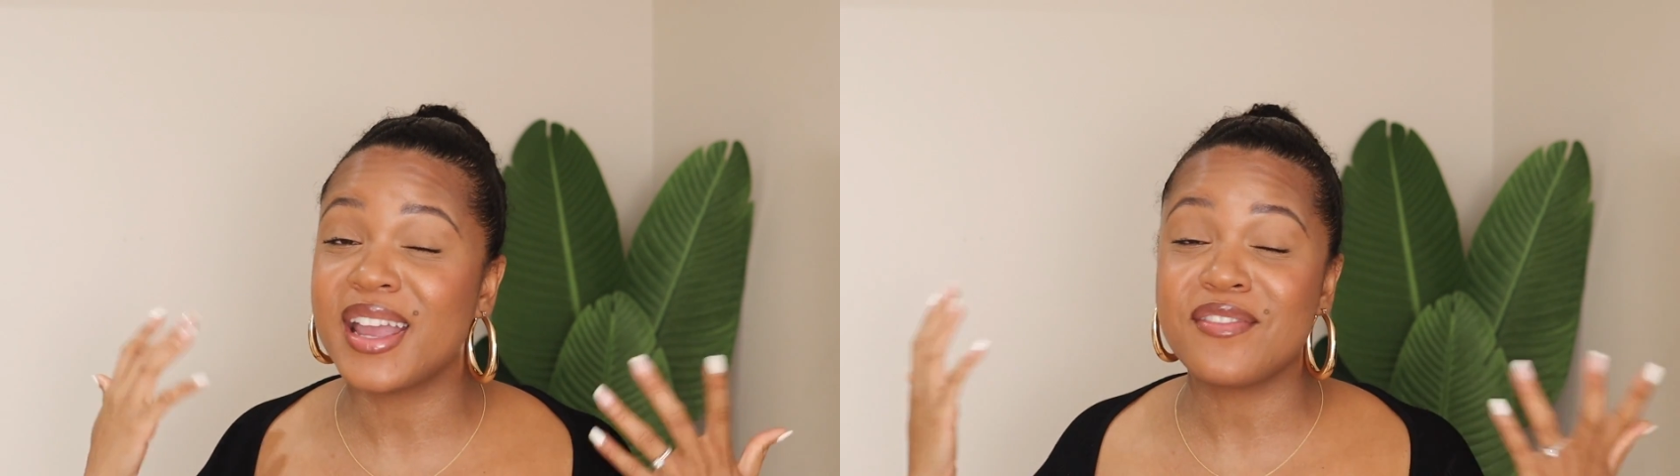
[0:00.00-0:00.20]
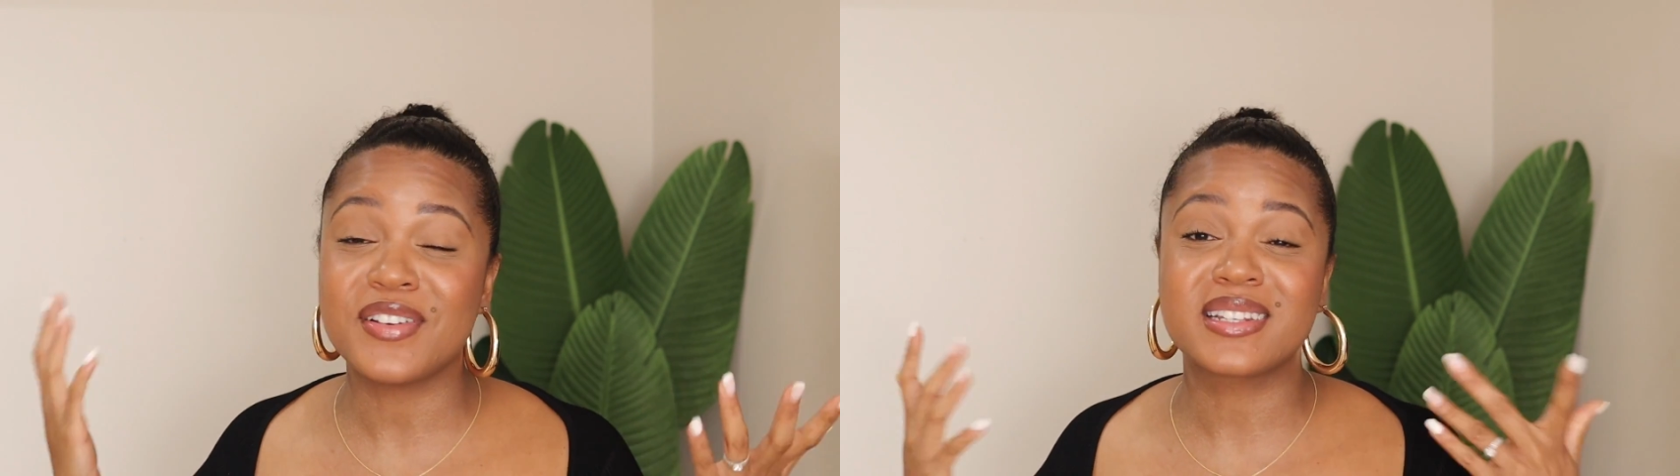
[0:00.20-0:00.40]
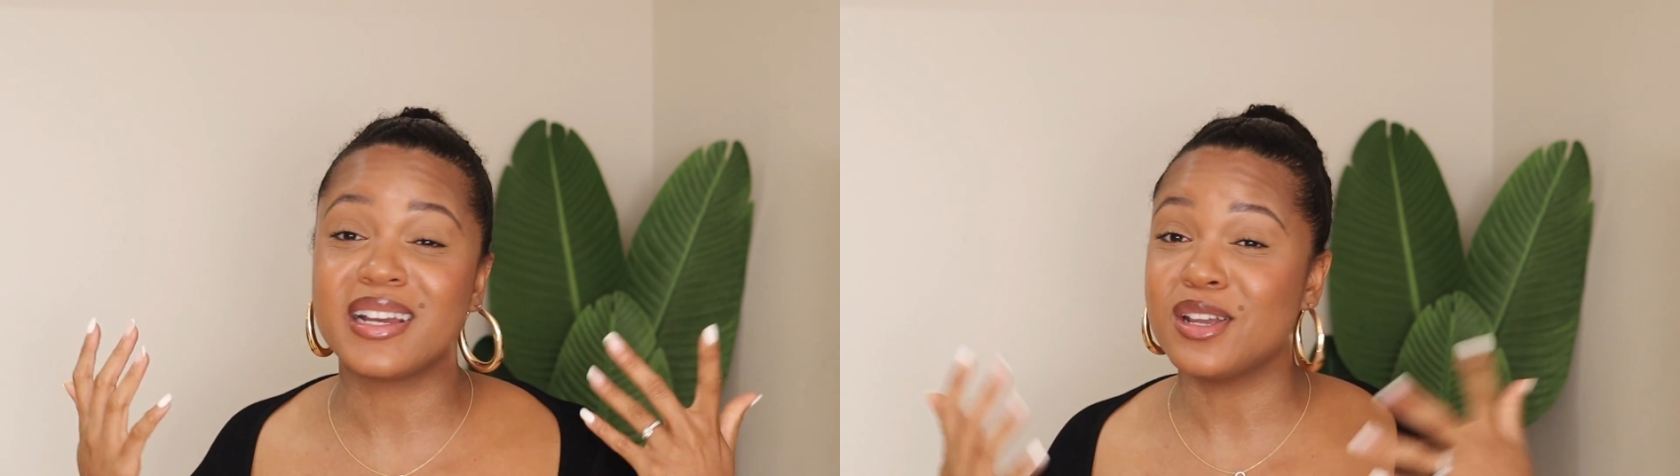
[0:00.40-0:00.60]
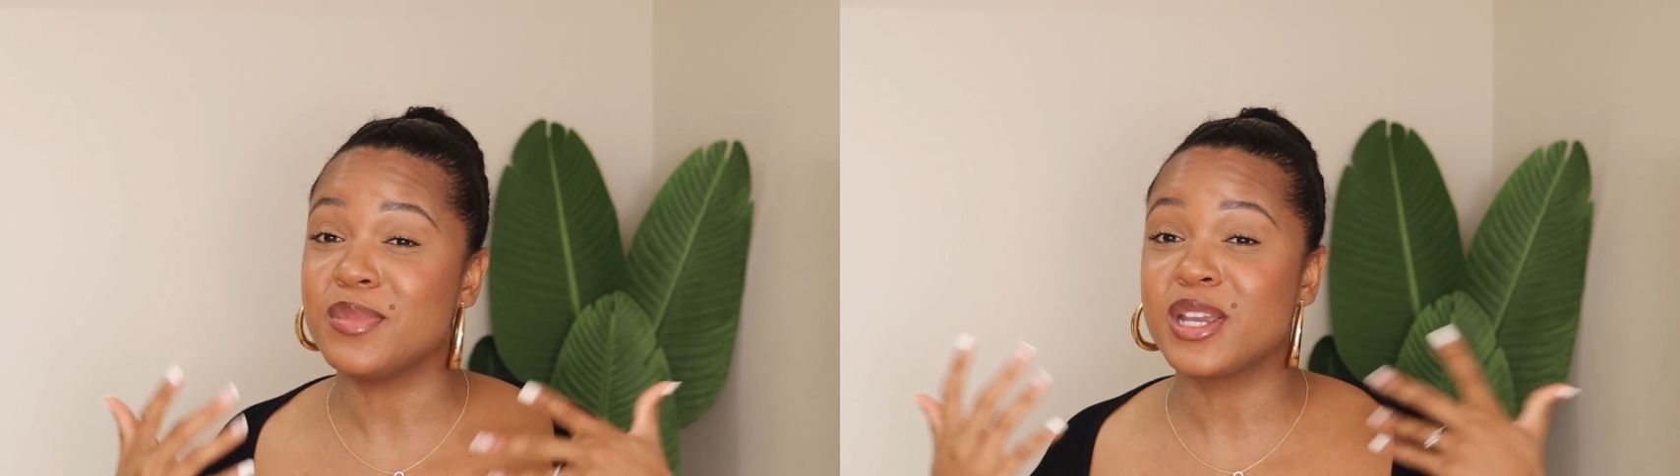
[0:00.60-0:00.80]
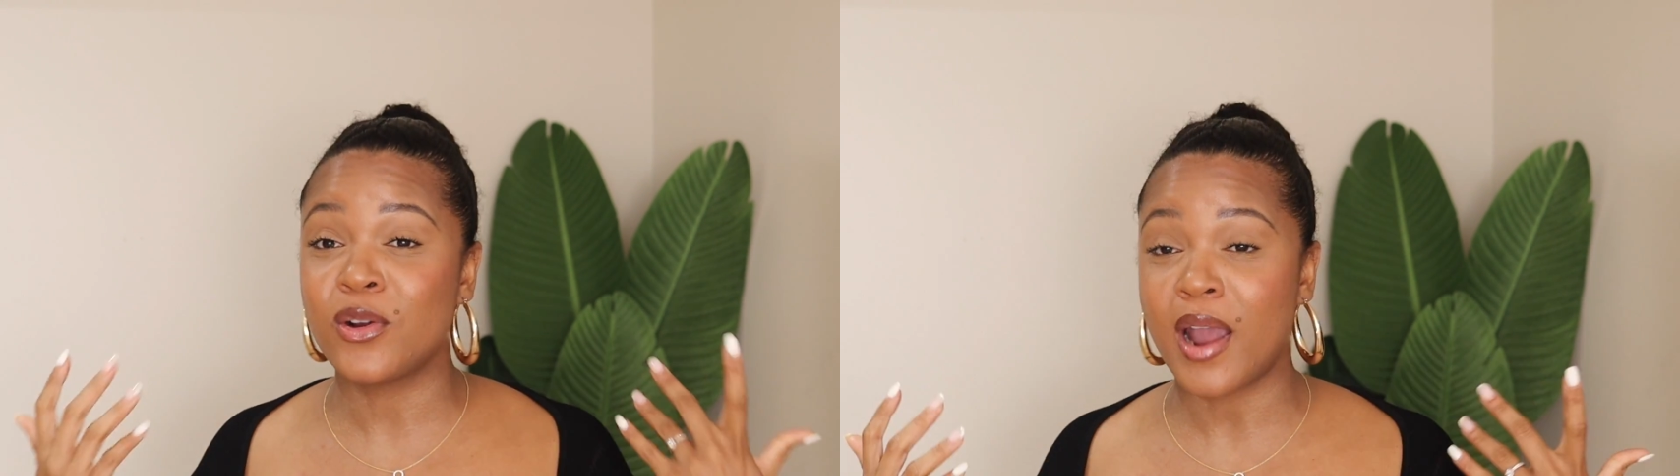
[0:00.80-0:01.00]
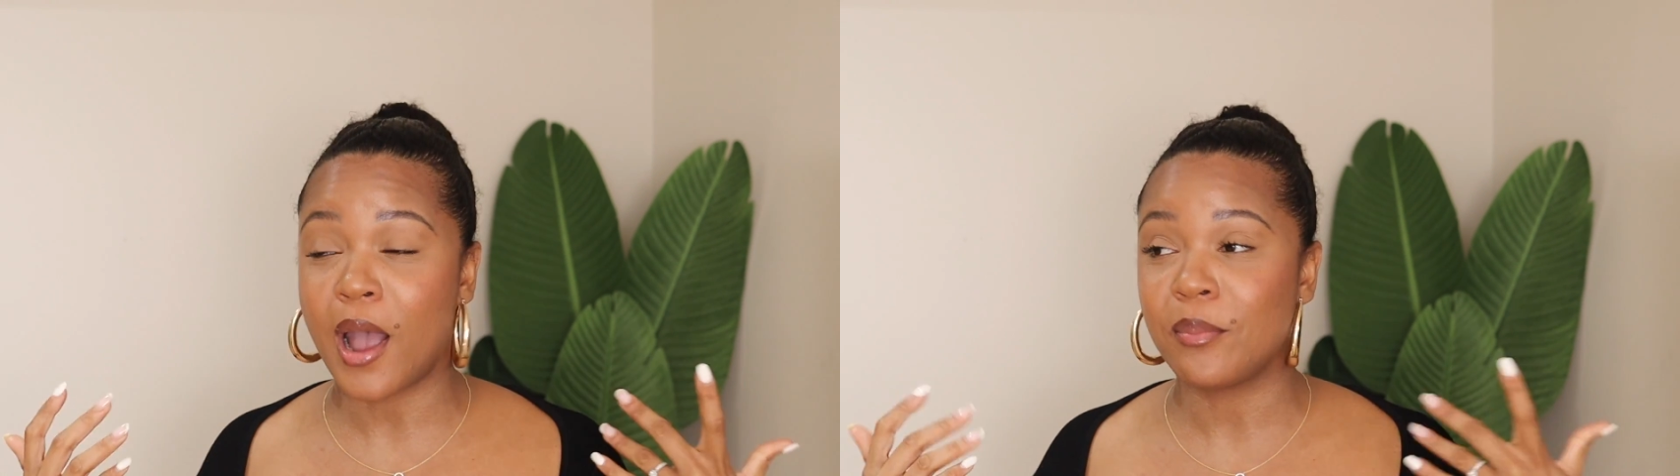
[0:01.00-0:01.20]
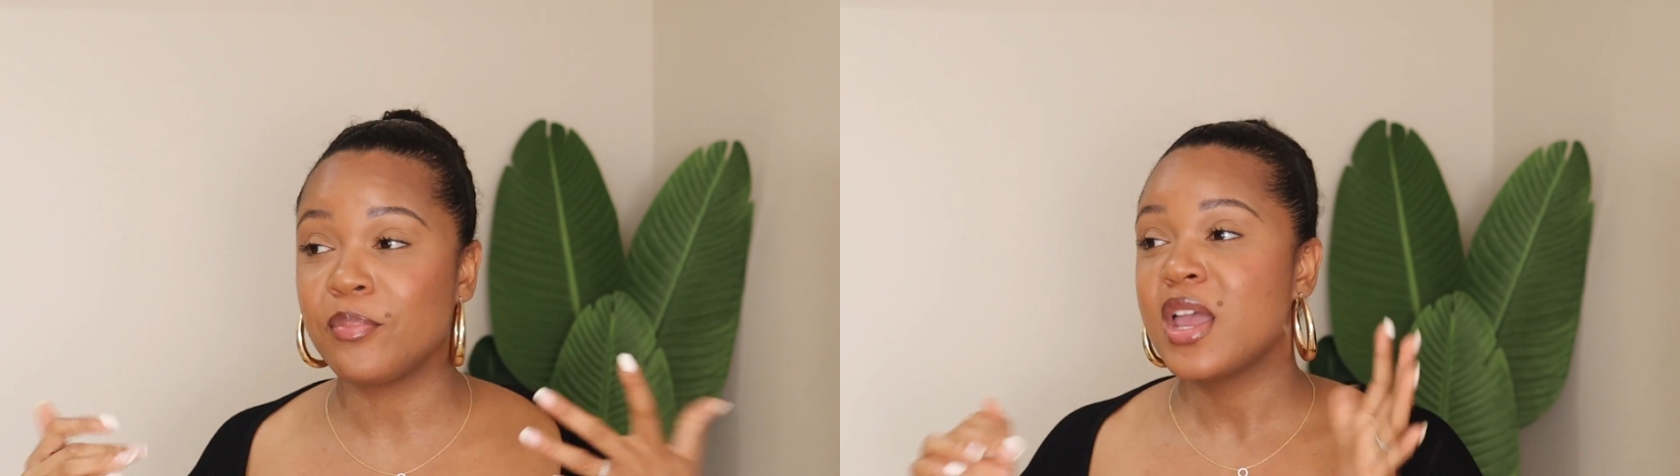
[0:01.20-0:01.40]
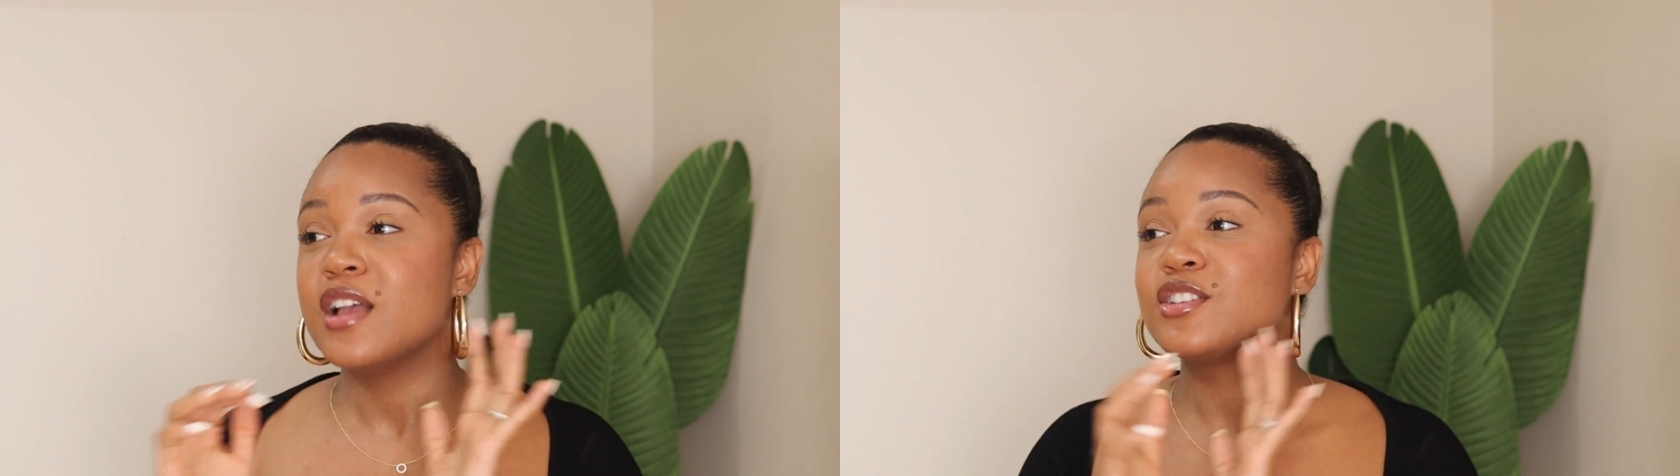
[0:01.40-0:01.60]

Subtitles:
if it's gonna be crap.